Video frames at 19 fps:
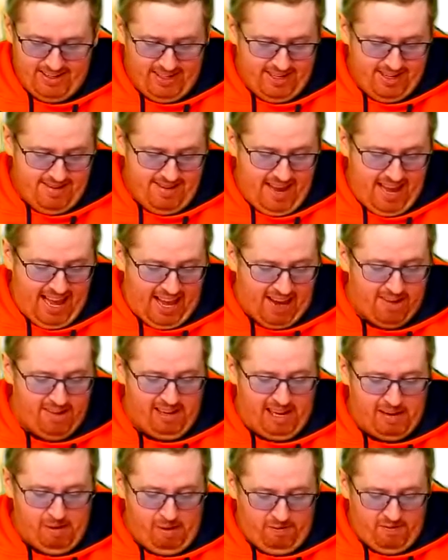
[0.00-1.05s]
now
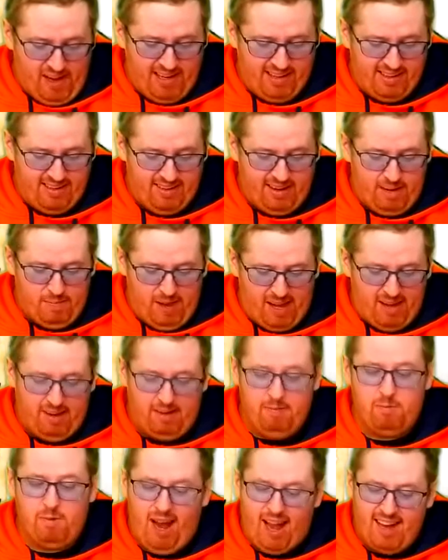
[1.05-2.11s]
I will fester in my
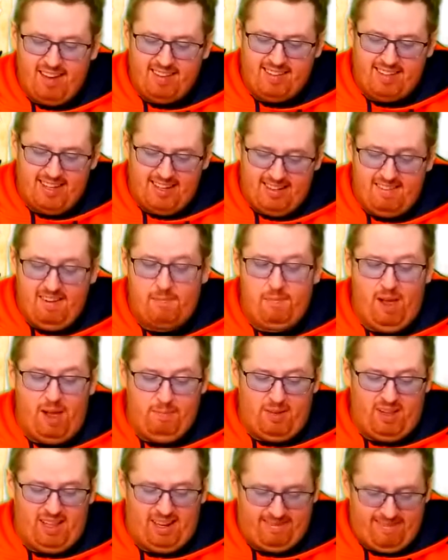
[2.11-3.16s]
own waste until
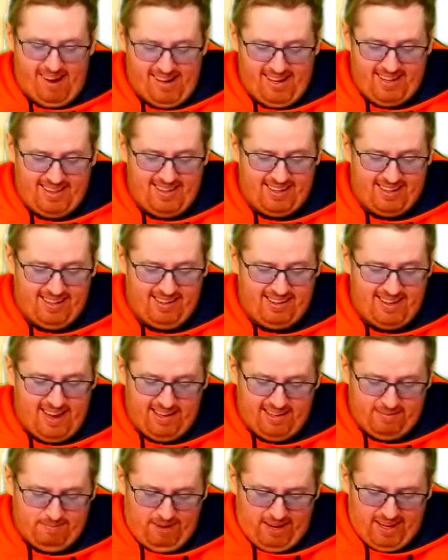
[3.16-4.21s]
people are ready to
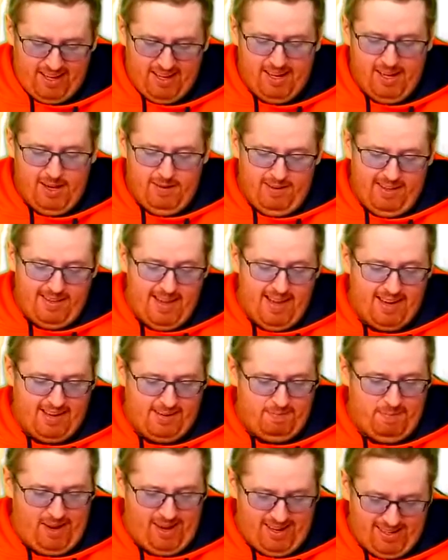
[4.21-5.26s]
concuss me with tennis
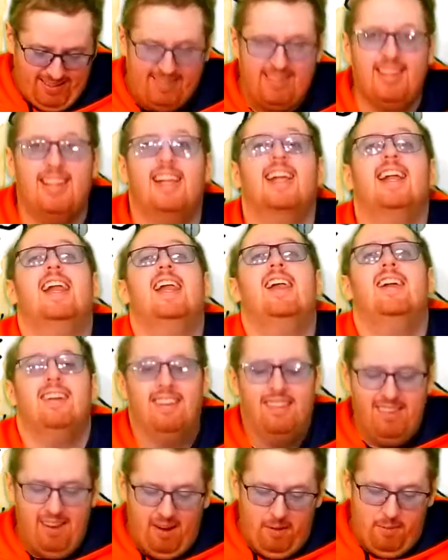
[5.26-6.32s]
balls.
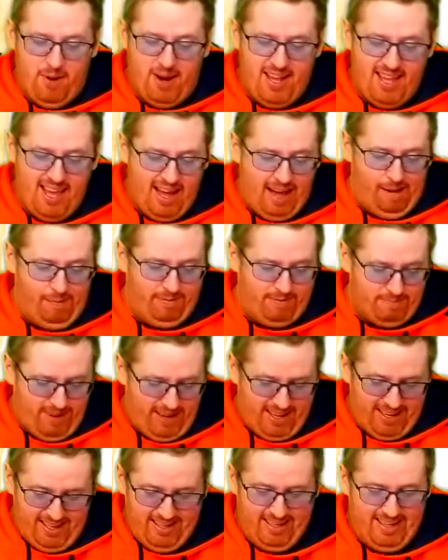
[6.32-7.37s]
Nobody helps
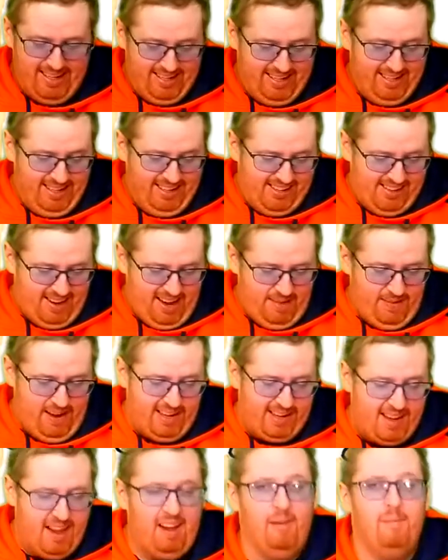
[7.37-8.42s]
me, so I
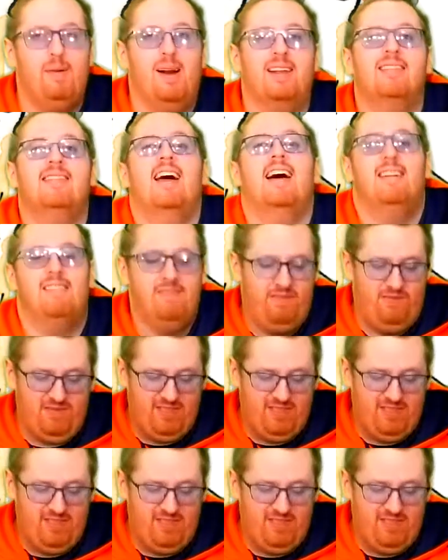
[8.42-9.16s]
must help myself.